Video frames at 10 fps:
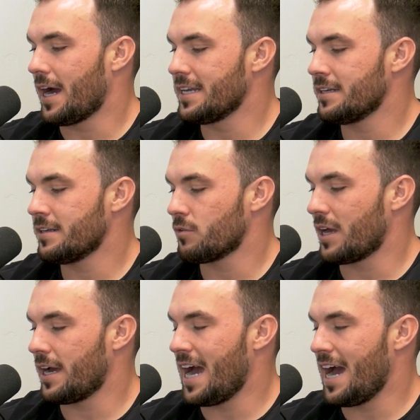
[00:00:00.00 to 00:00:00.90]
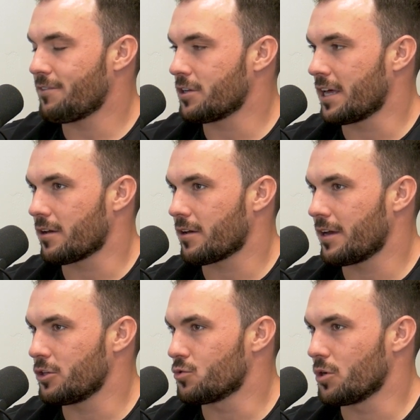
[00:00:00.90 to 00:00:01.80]
I didn't have to like
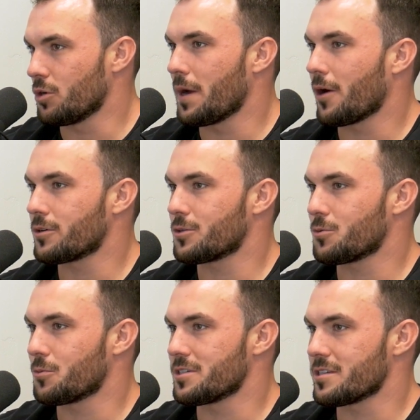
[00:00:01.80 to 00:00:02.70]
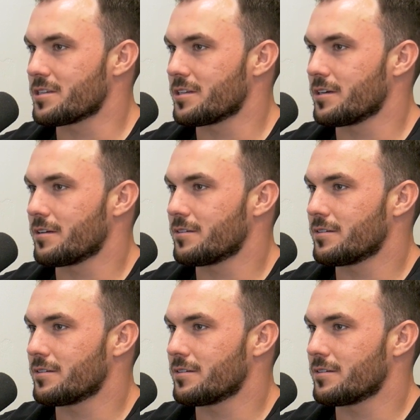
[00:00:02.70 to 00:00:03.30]
use willpower to resist it.